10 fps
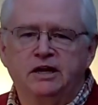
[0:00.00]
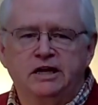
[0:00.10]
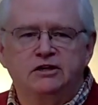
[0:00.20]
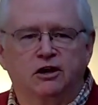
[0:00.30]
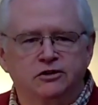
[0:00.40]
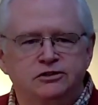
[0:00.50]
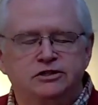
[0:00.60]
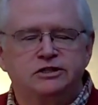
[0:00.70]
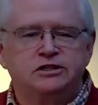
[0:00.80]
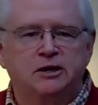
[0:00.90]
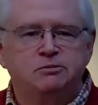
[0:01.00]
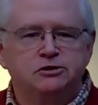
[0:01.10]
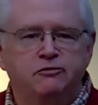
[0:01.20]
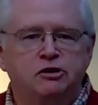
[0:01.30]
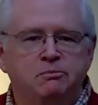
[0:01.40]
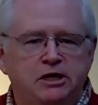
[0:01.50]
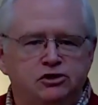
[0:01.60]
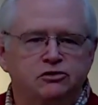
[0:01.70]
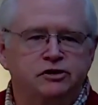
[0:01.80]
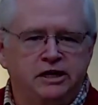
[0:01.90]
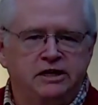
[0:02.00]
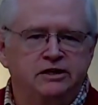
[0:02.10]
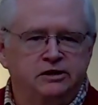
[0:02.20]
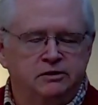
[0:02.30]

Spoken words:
He calls his disciples over to make sure they get